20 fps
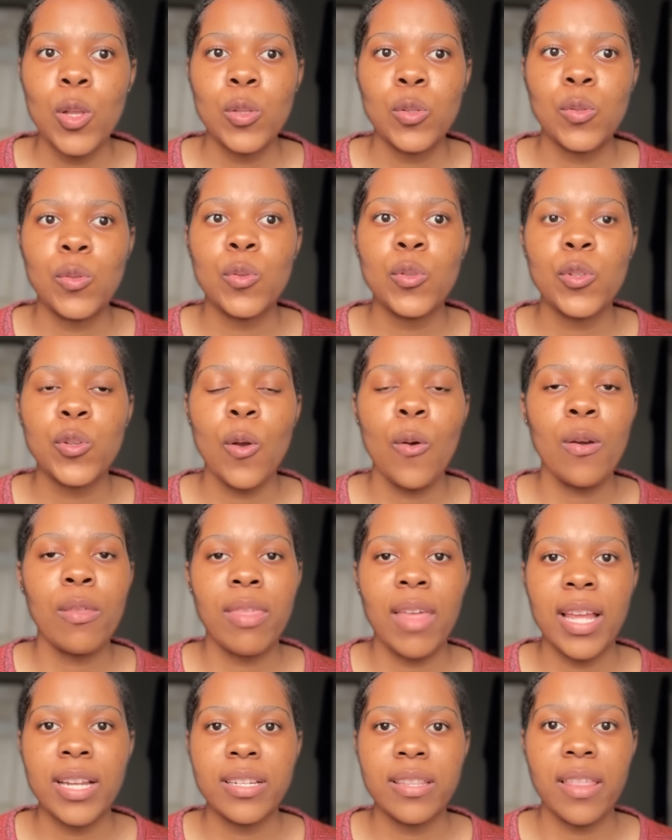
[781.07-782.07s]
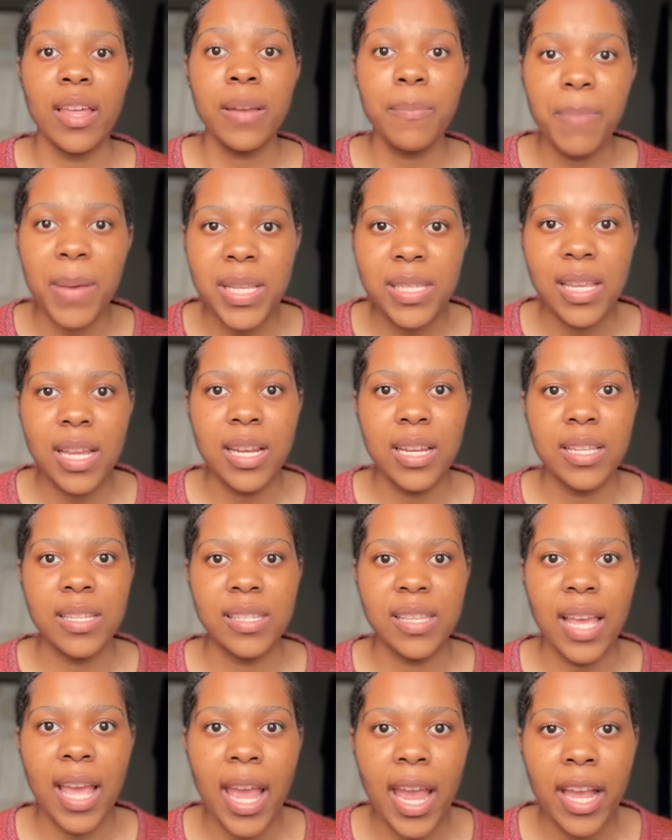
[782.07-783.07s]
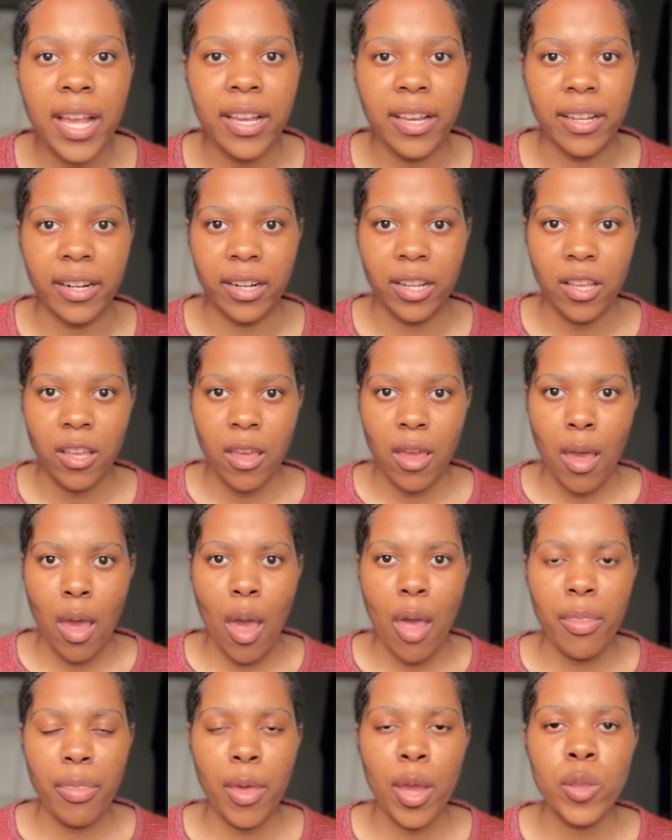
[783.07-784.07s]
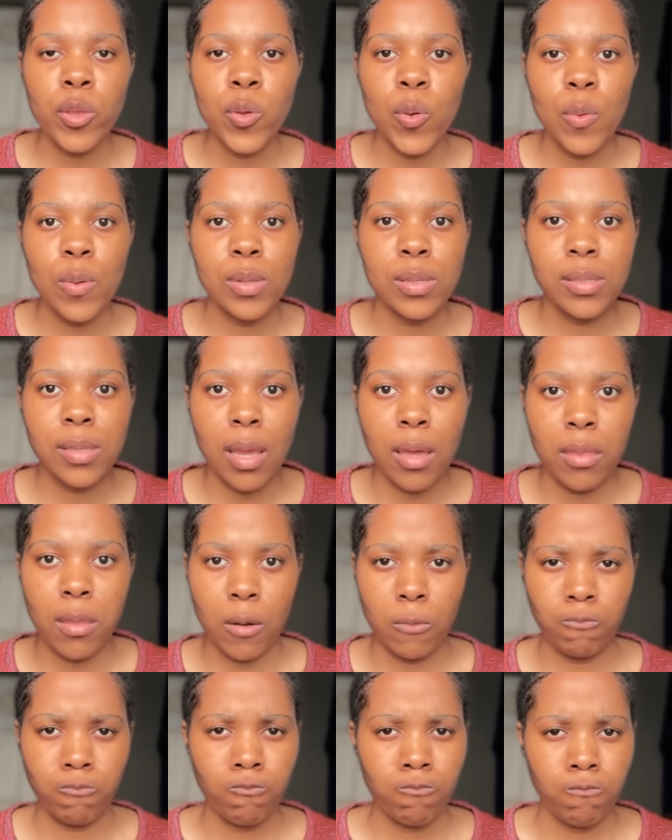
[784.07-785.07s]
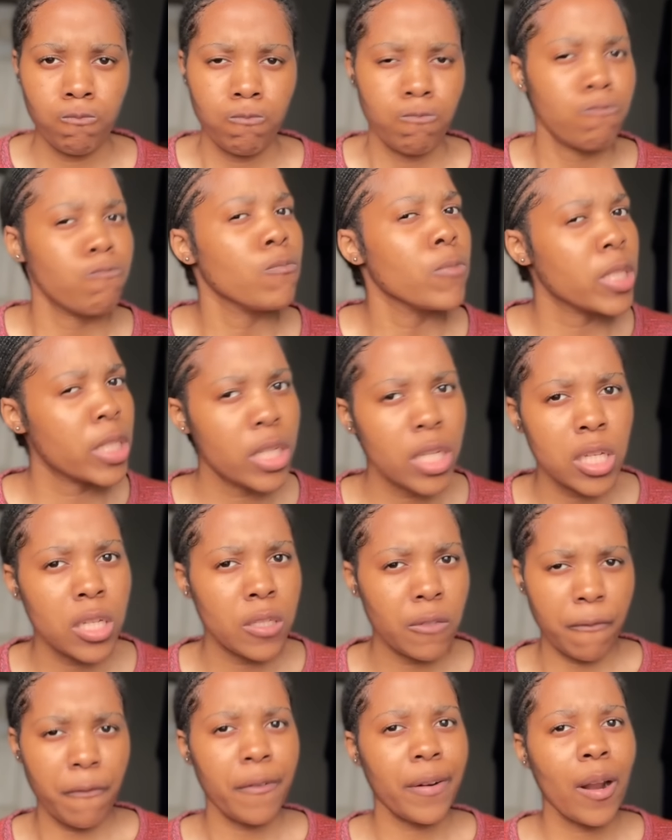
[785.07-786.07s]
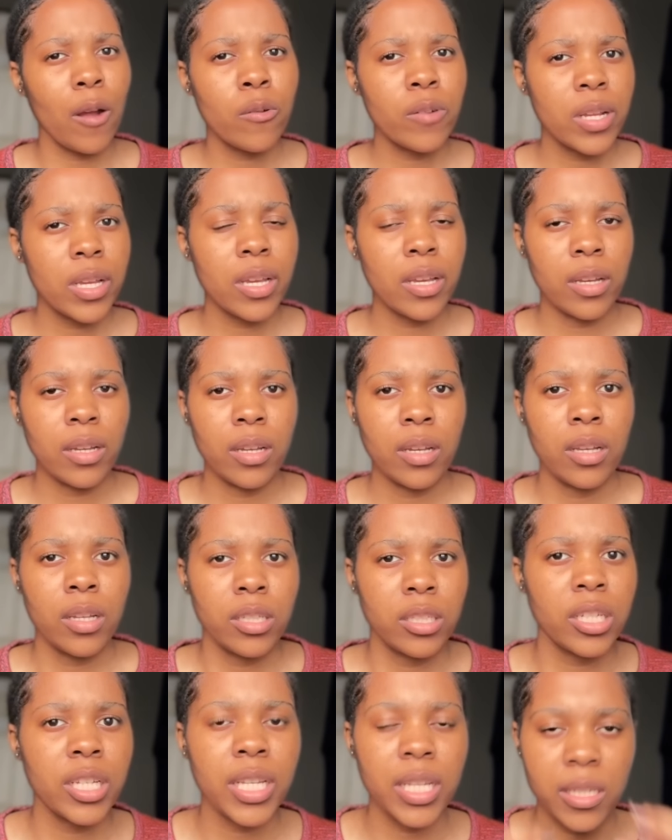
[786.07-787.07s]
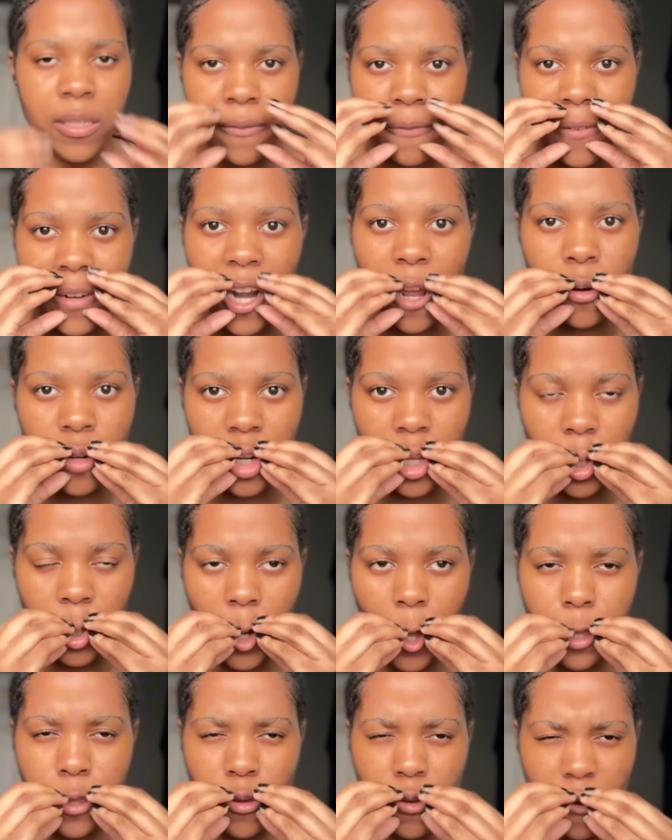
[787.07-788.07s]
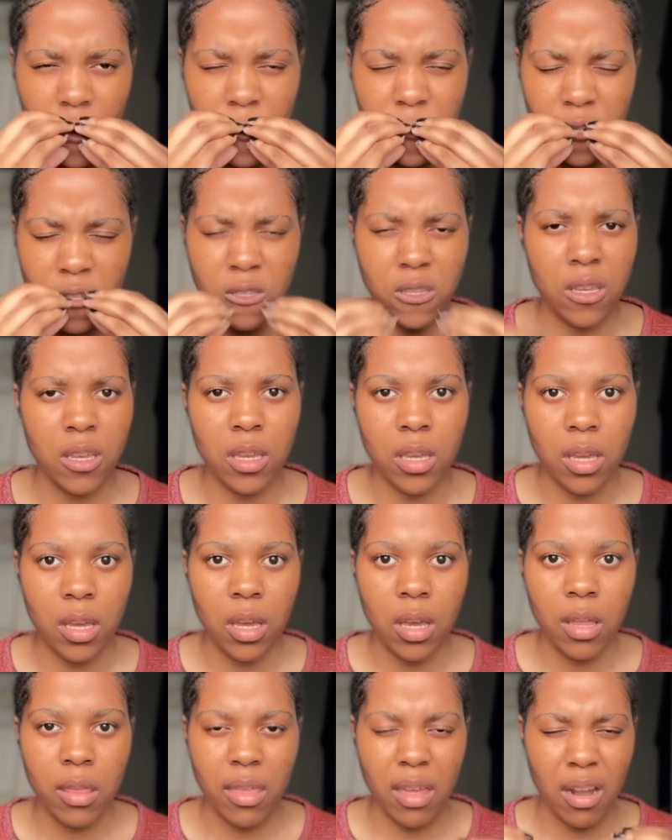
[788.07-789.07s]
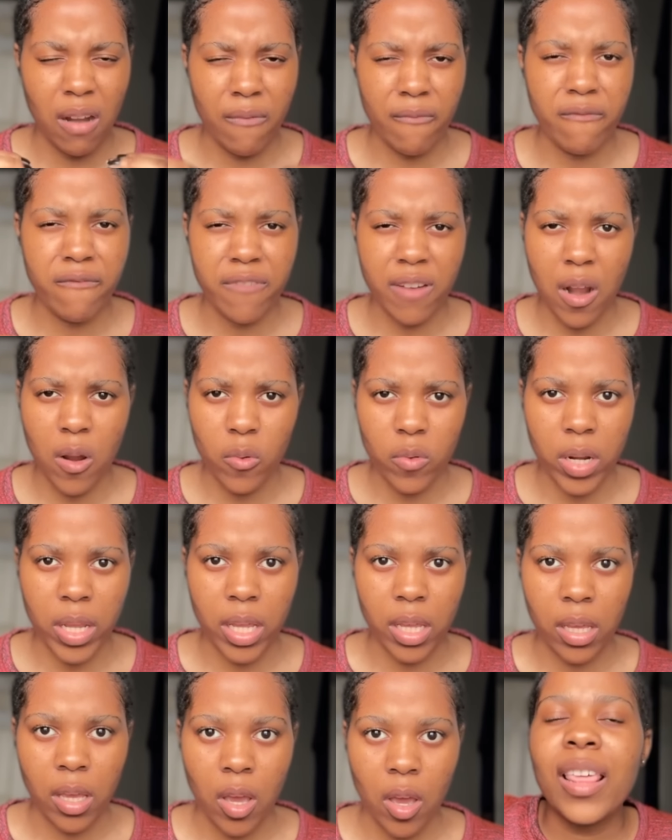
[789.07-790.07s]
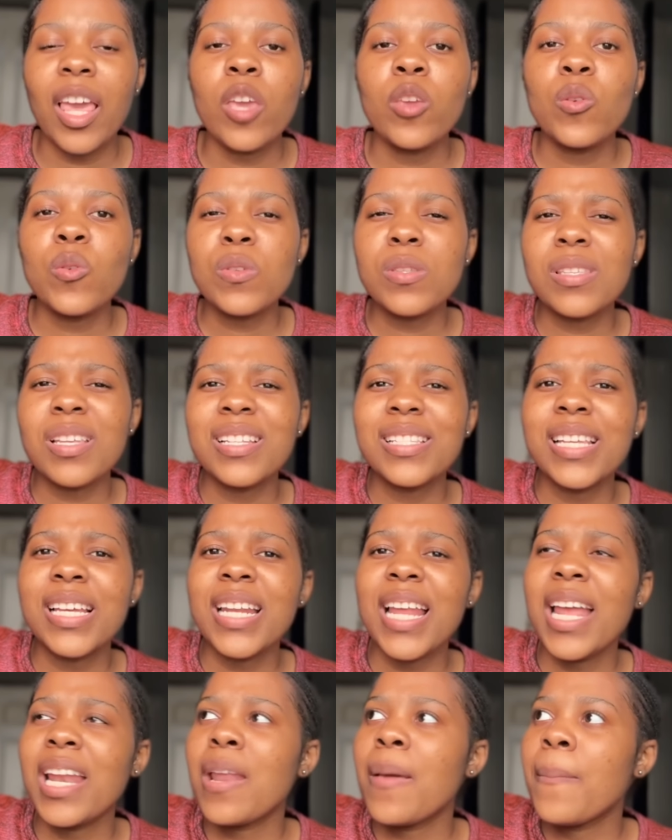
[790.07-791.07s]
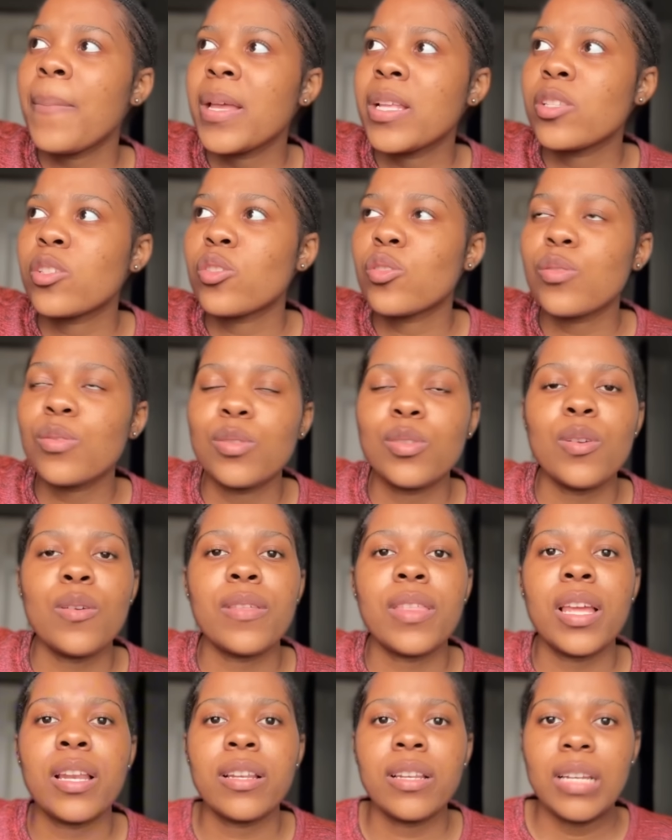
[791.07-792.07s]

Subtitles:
to show that that person is angry. And then you will say that she is frowning, like you can see that I'm frowning. They use certain elements to show that,